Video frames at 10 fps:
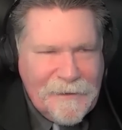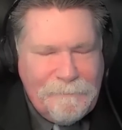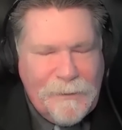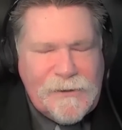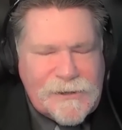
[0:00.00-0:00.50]

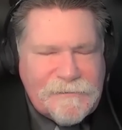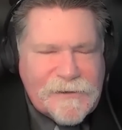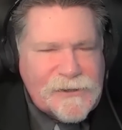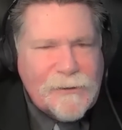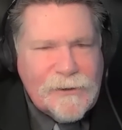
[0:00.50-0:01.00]
boots of a
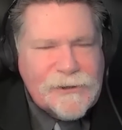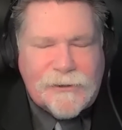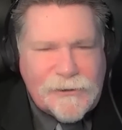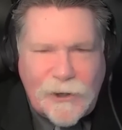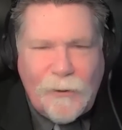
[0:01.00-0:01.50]
soldier
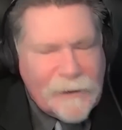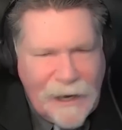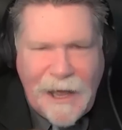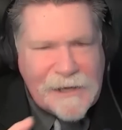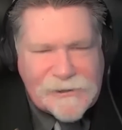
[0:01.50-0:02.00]
don't
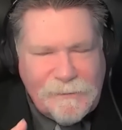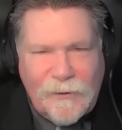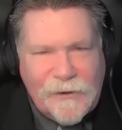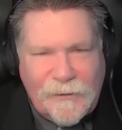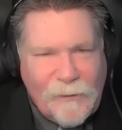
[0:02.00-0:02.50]
last
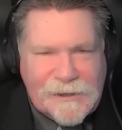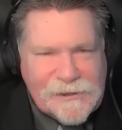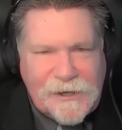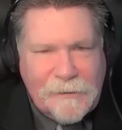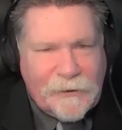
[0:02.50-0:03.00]
more than one
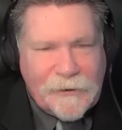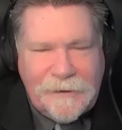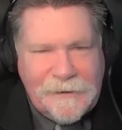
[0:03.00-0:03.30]
summer.